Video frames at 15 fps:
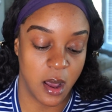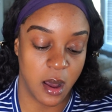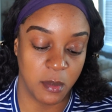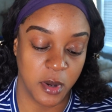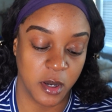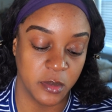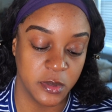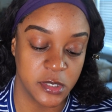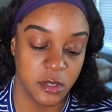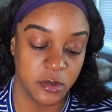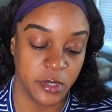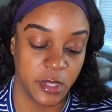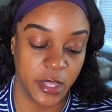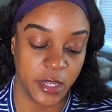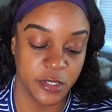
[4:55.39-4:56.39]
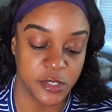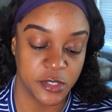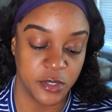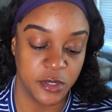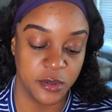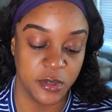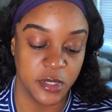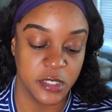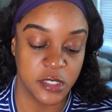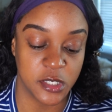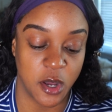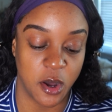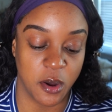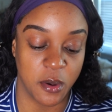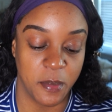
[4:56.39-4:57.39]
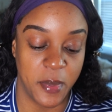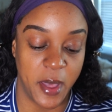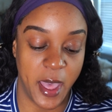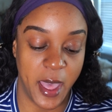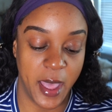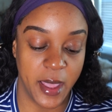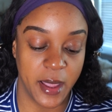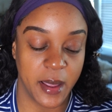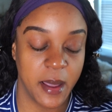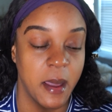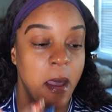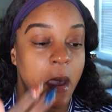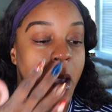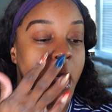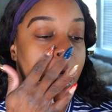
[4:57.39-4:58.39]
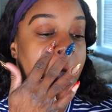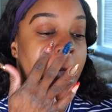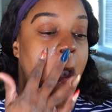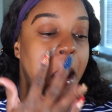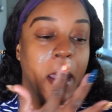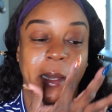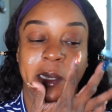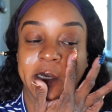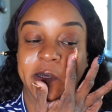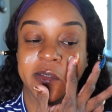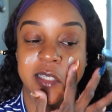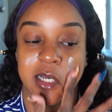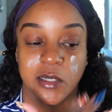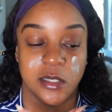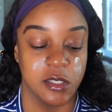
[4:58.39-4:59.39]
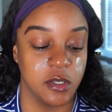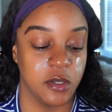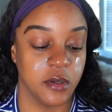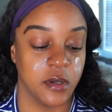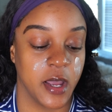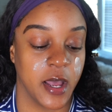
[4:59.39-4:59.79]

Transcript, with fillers: I'm always going to answer you and talk back. I love talking to you